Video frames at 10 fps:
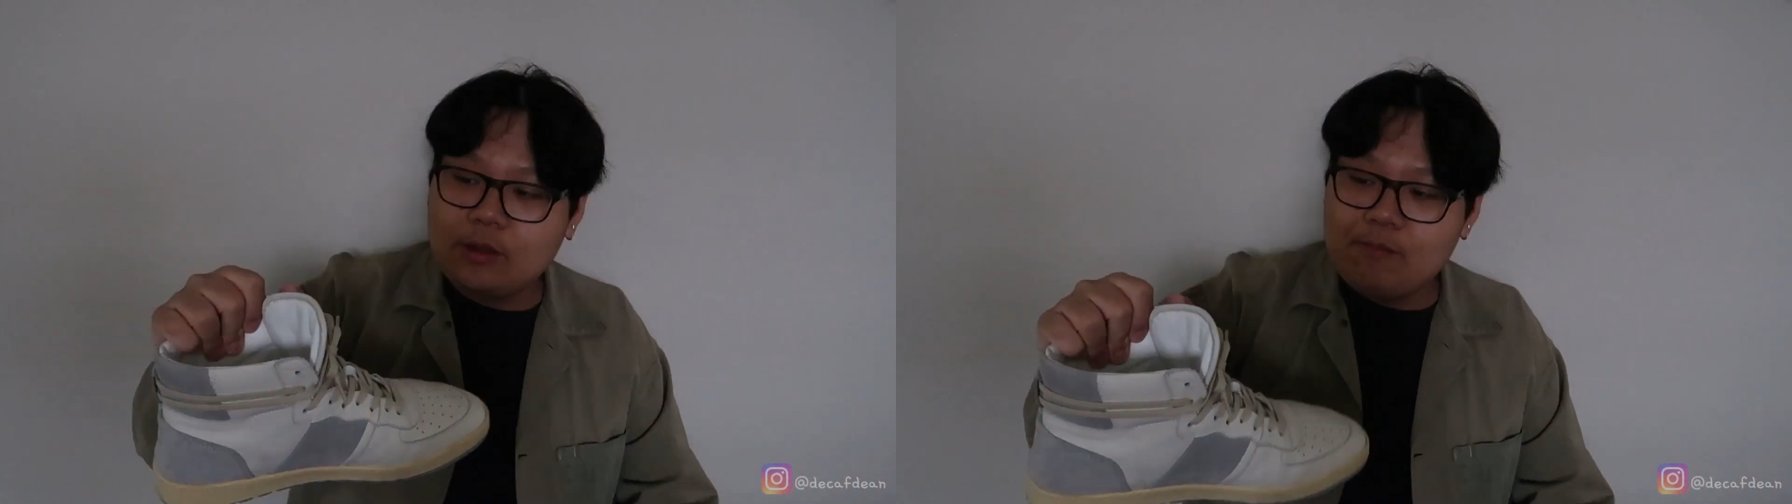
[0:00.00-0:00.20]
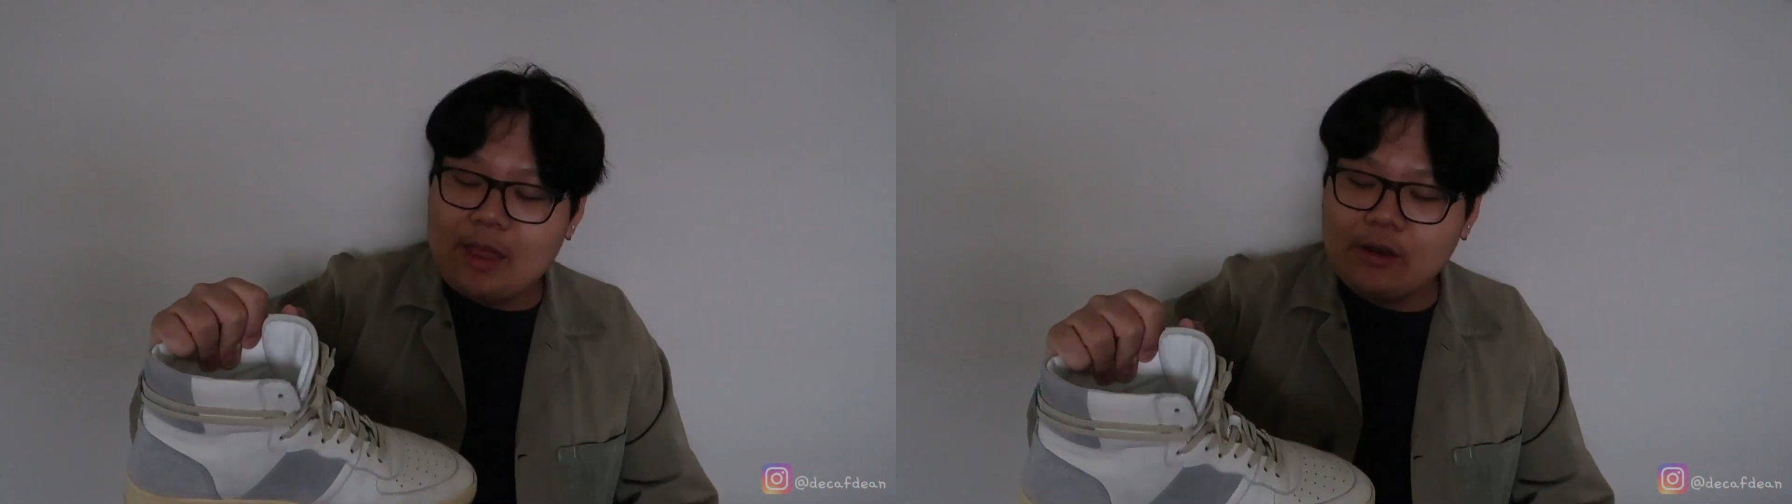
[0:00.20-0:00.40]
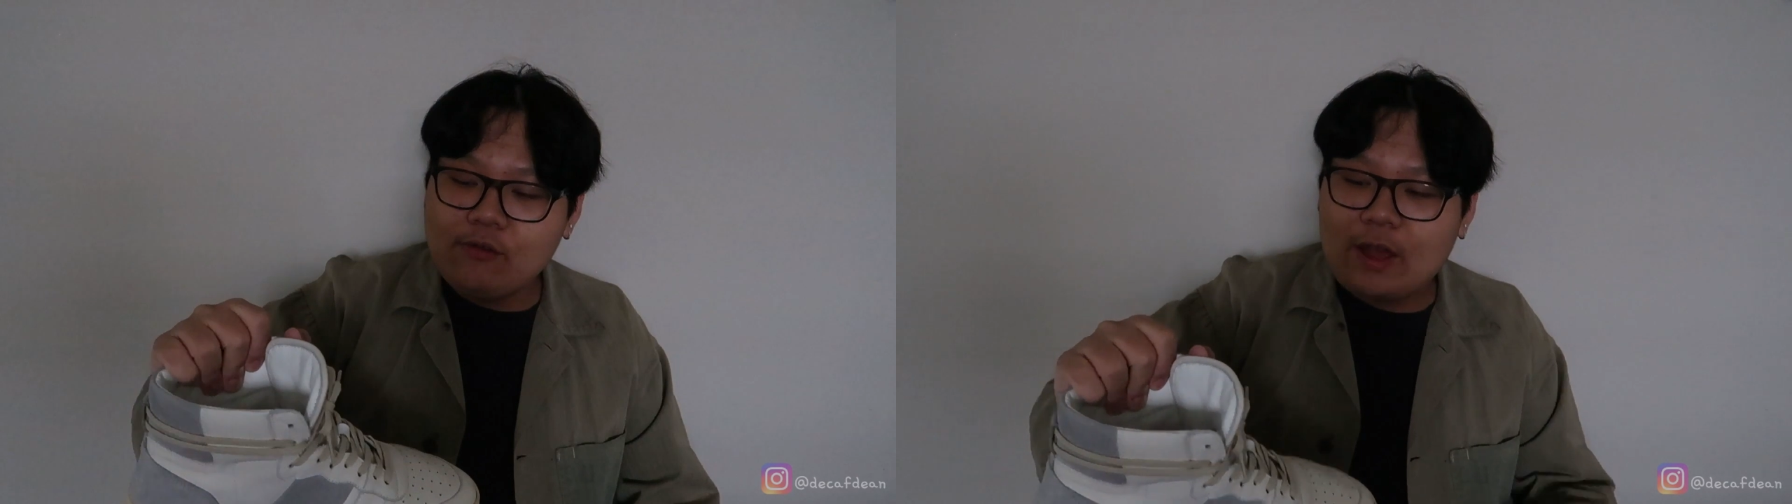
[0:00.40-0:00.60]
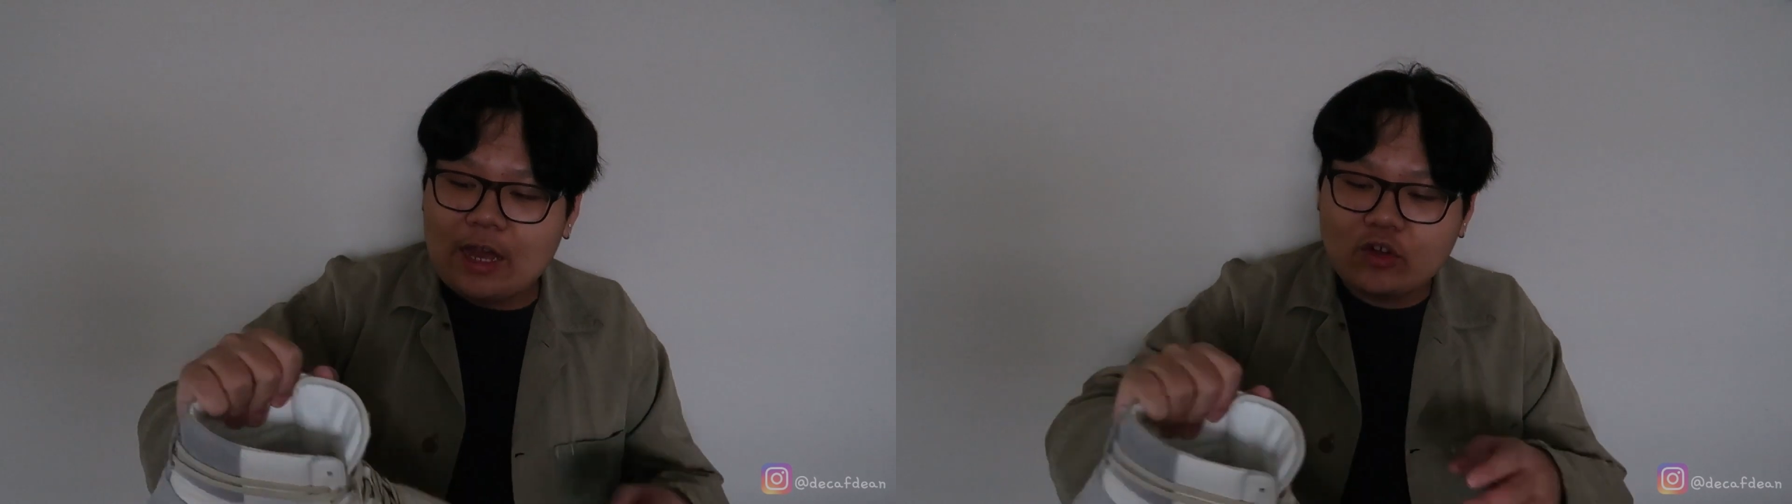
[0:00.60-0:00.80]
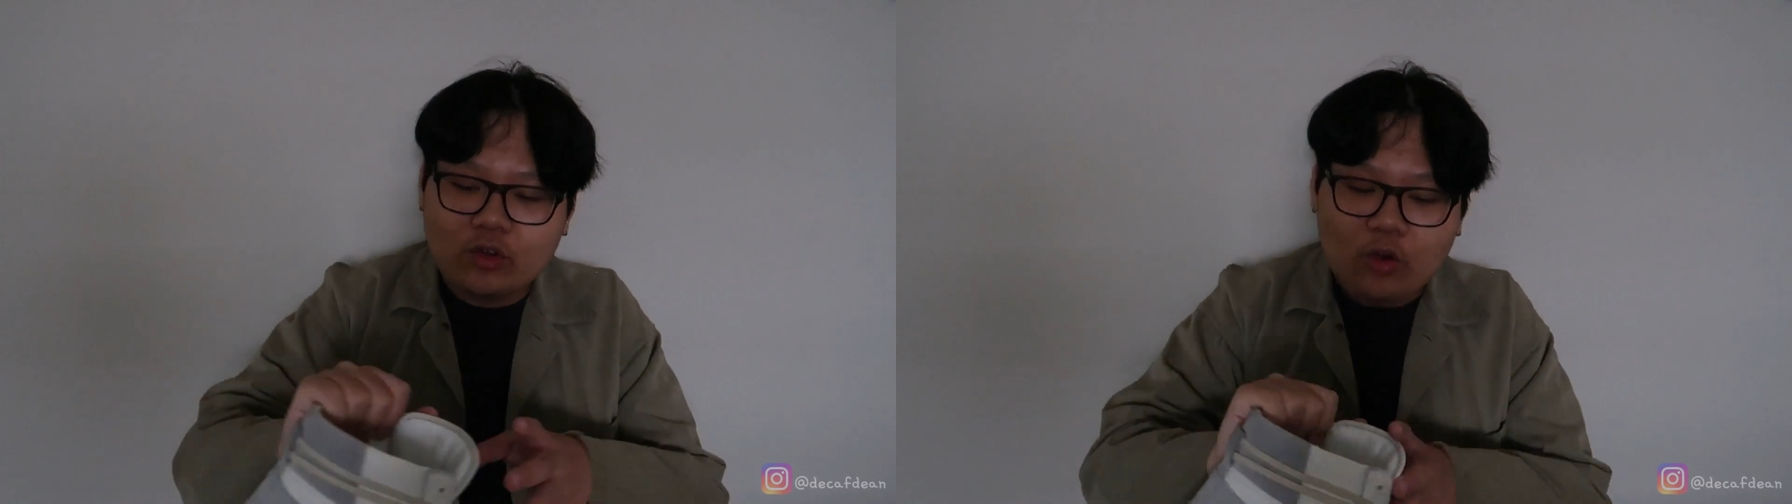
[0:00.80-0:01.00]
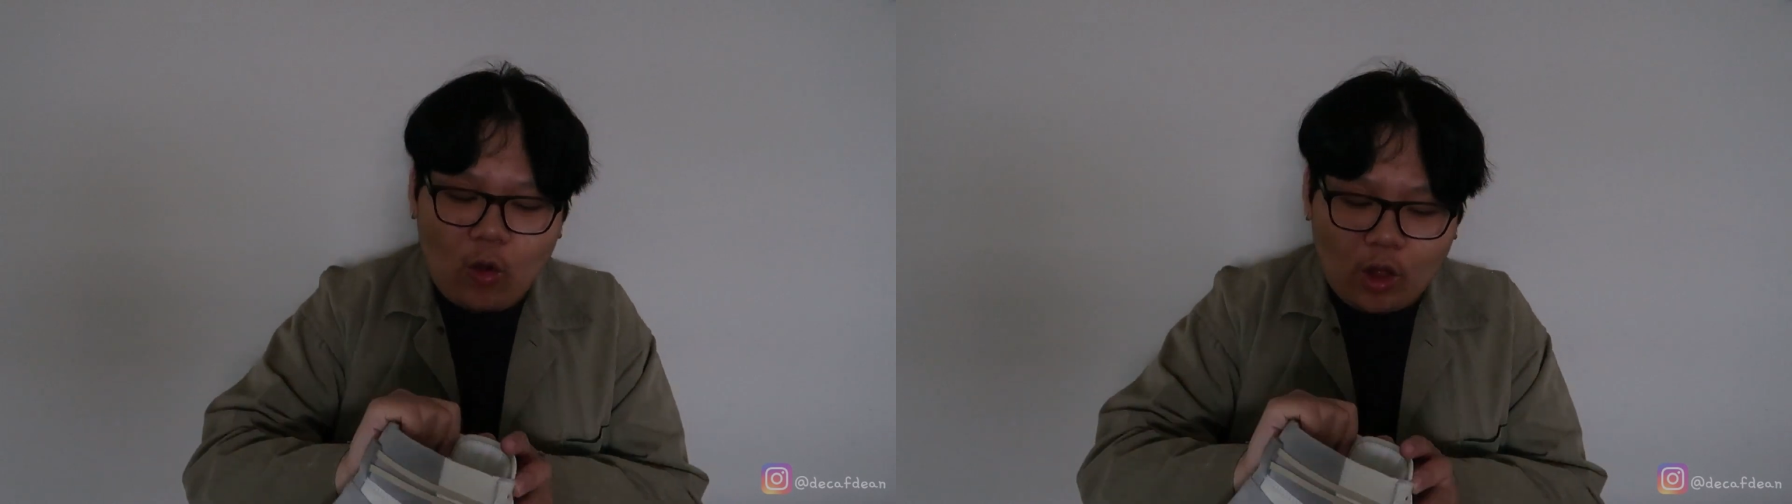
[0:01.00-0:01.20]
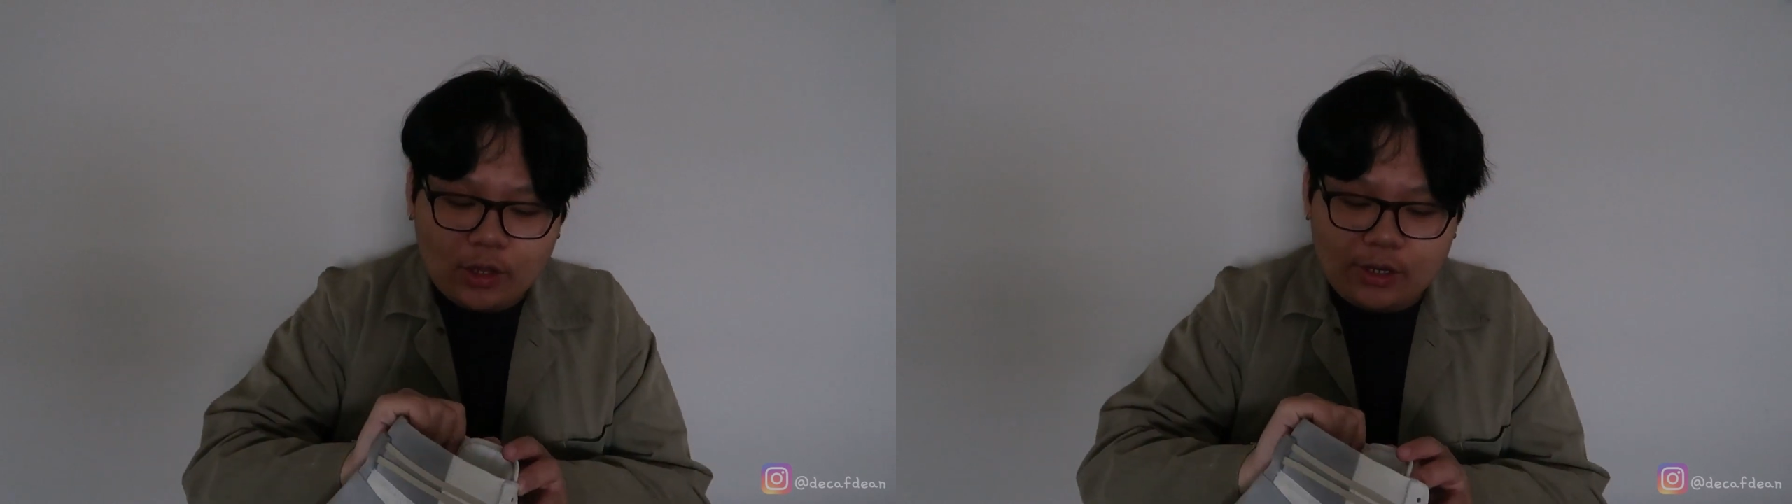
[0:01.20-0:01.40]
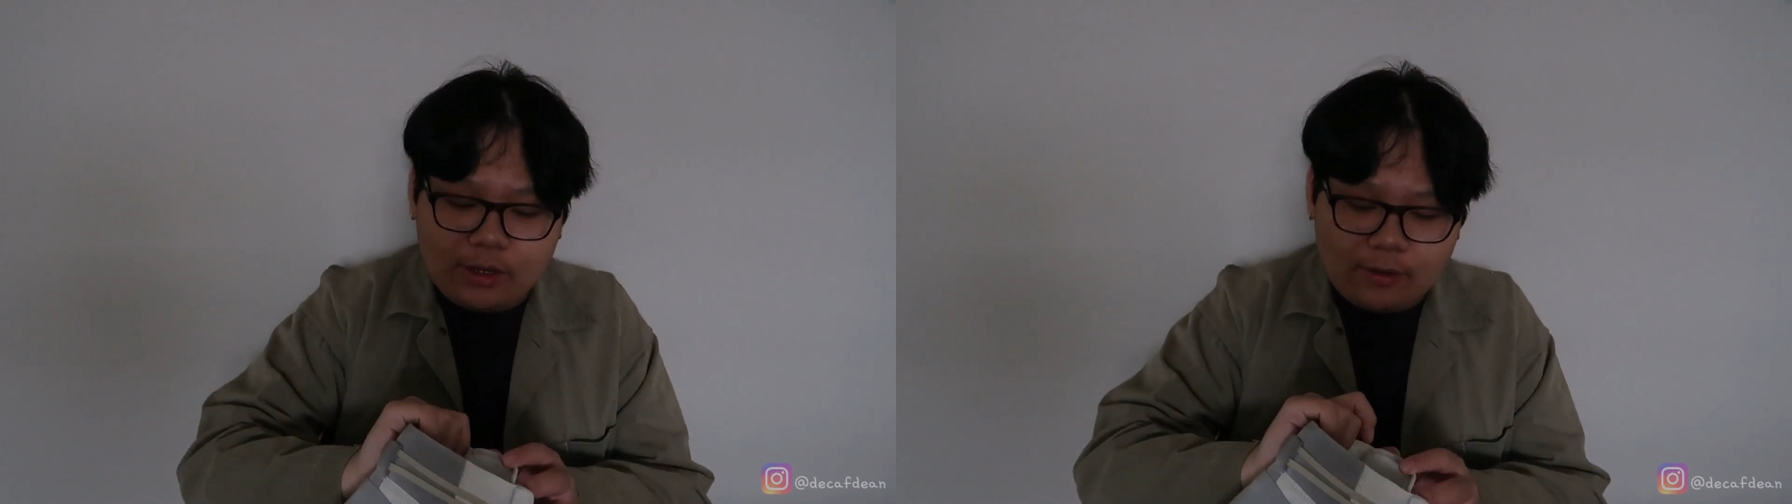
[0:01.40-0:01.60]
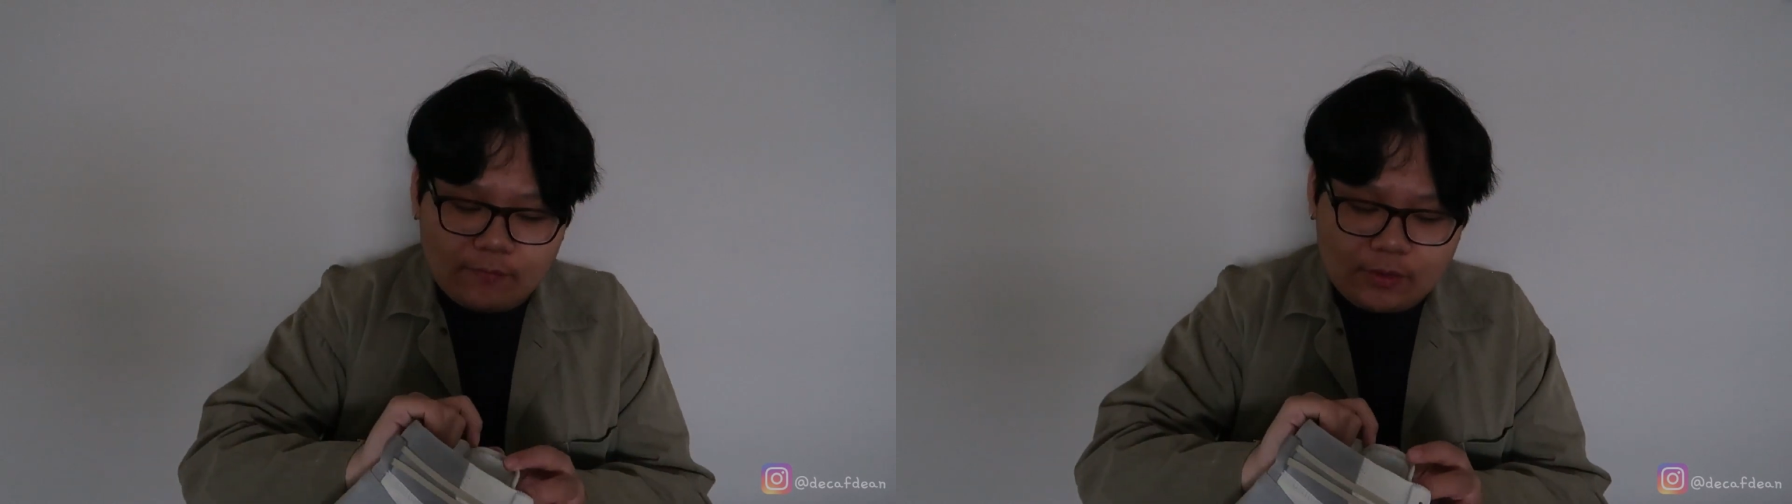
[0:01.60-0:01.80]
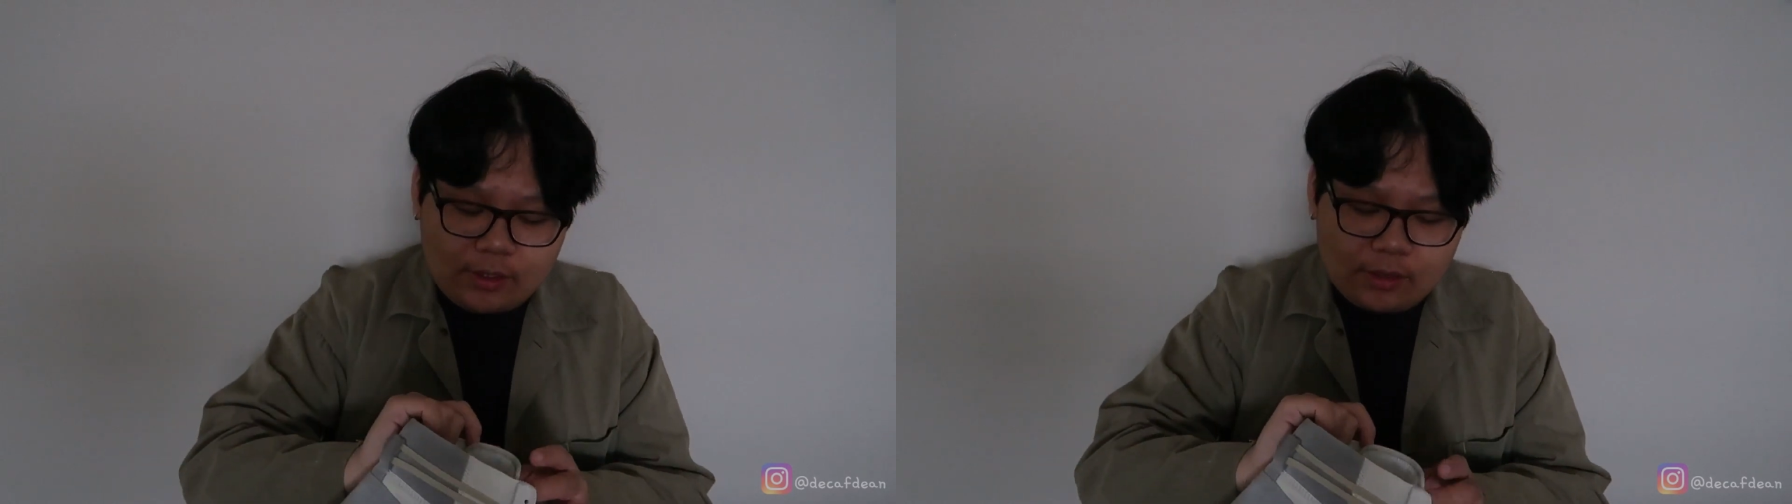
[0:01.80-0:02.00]
The manufacturing quality
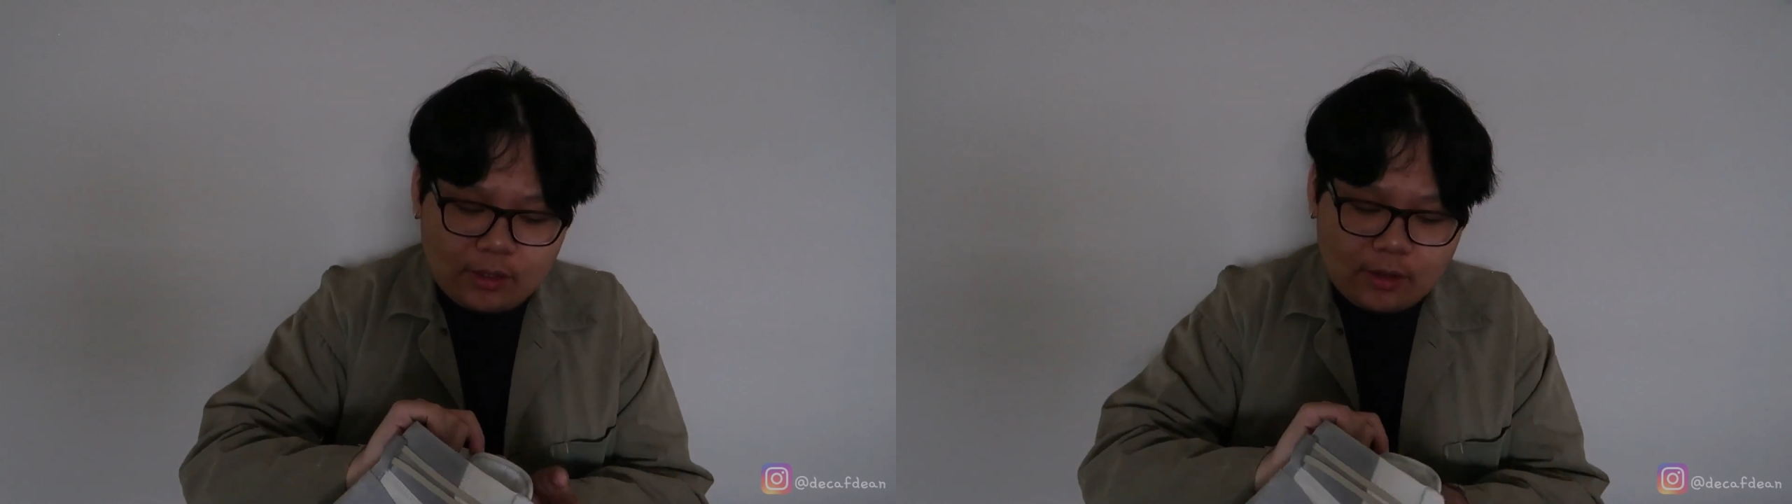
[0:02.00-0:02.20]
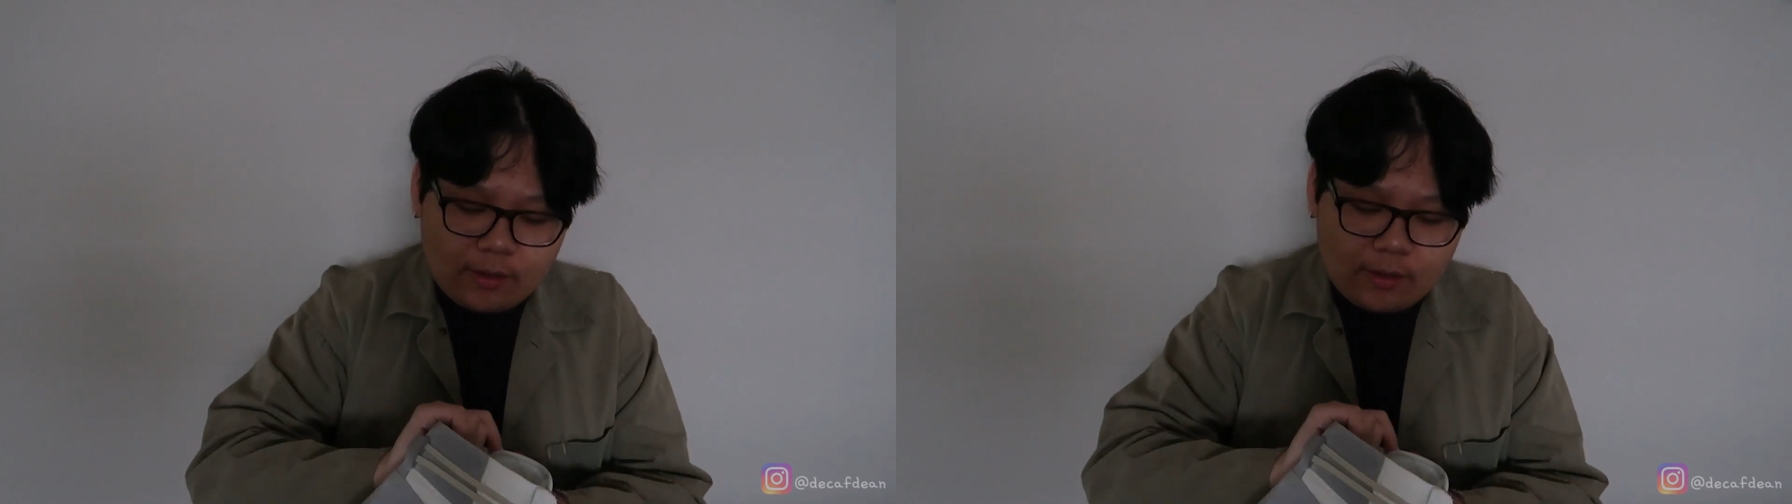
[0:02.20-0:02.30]
of these